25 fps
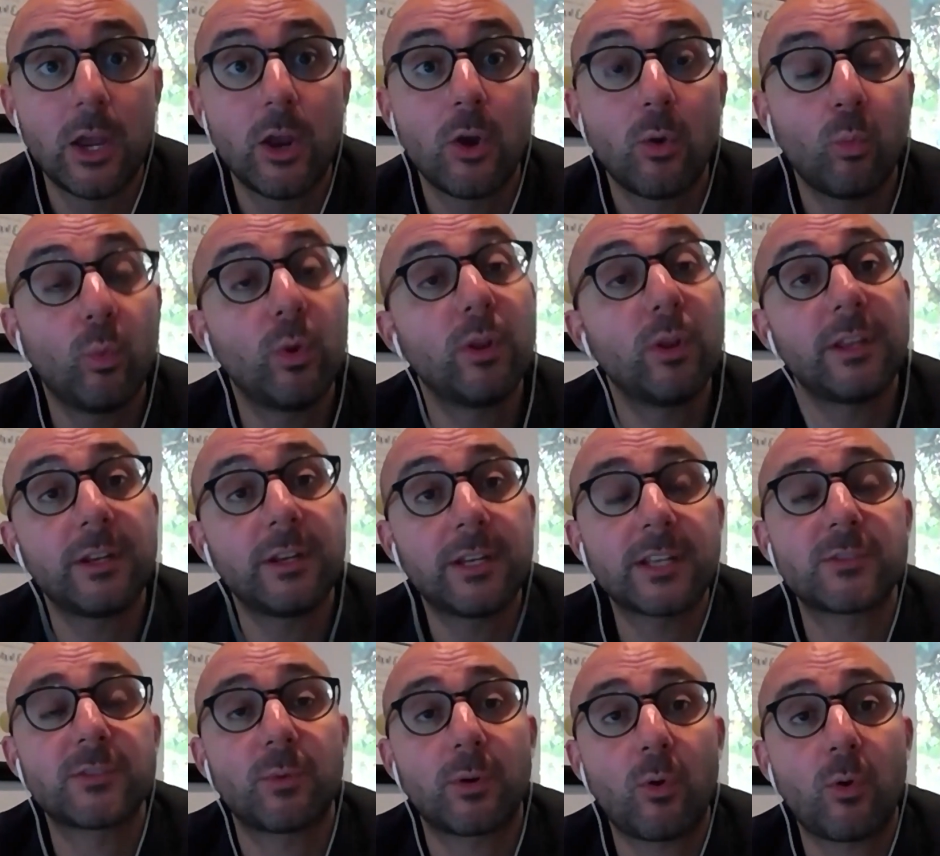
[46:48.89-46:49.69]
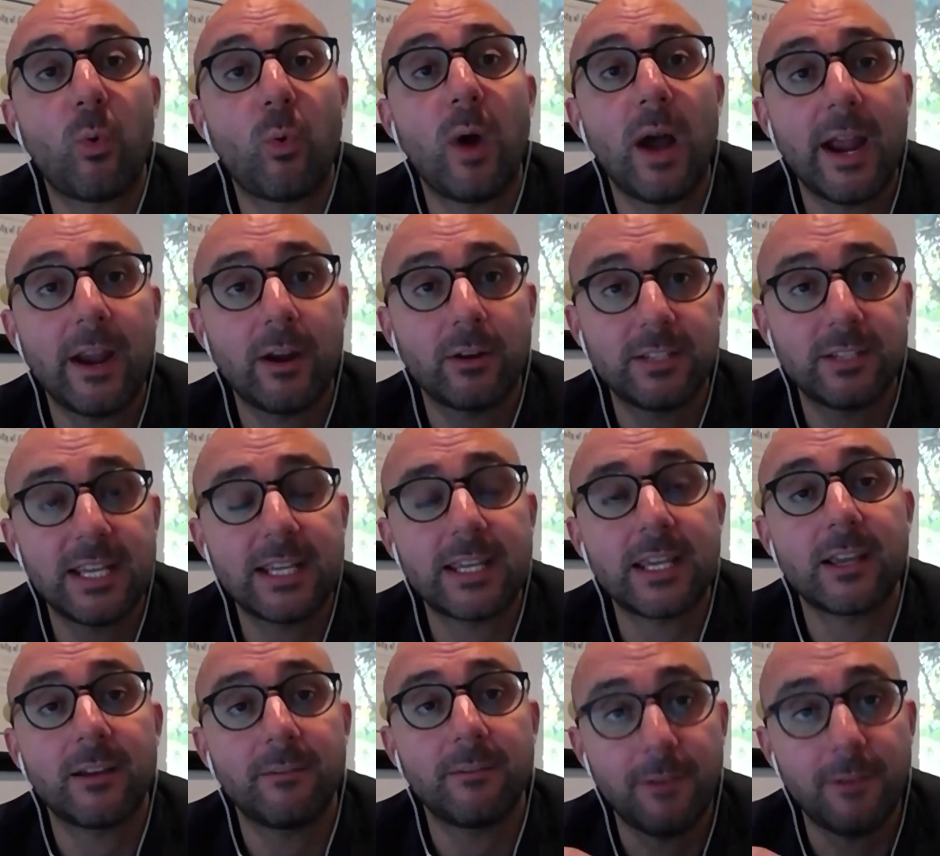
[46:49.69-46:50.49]
really does require
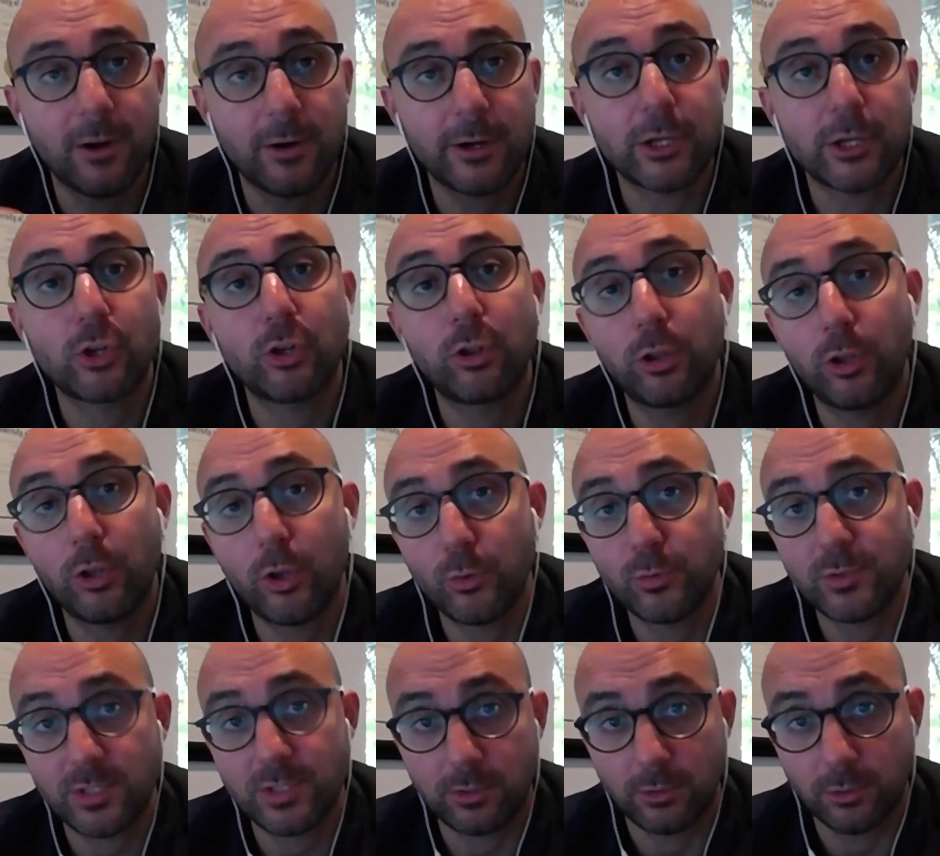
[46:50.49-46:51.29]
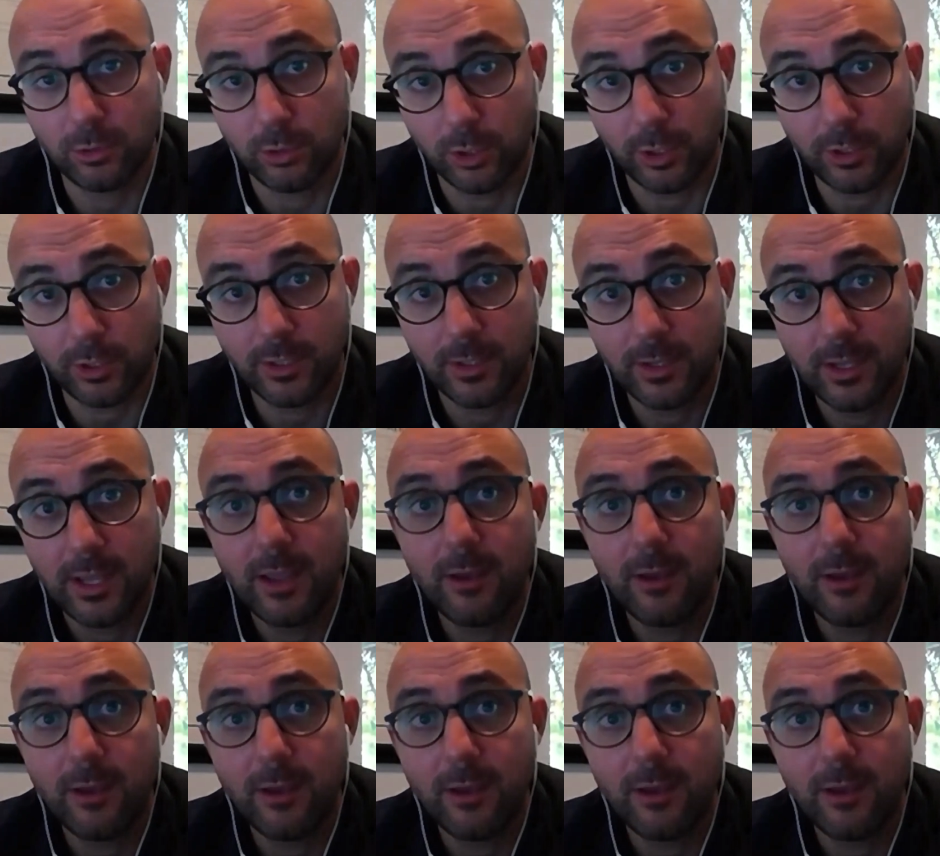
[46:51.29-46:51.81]
taking a very close look,